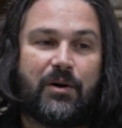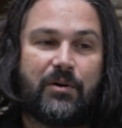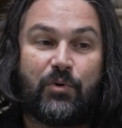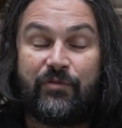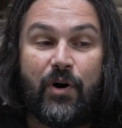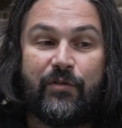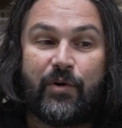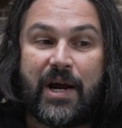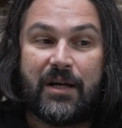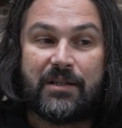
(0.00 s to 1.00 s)
revolve
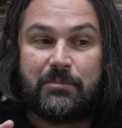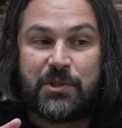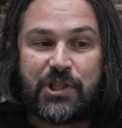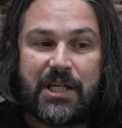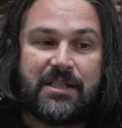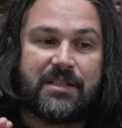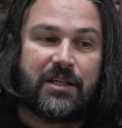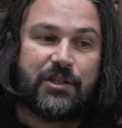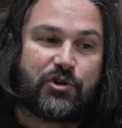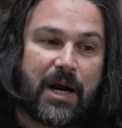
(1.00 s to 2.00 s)
around machines and
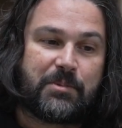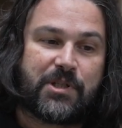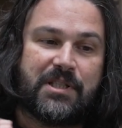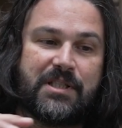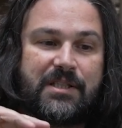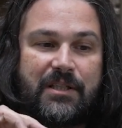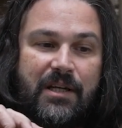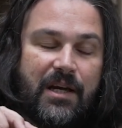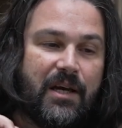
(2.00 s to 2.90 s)
contraptions and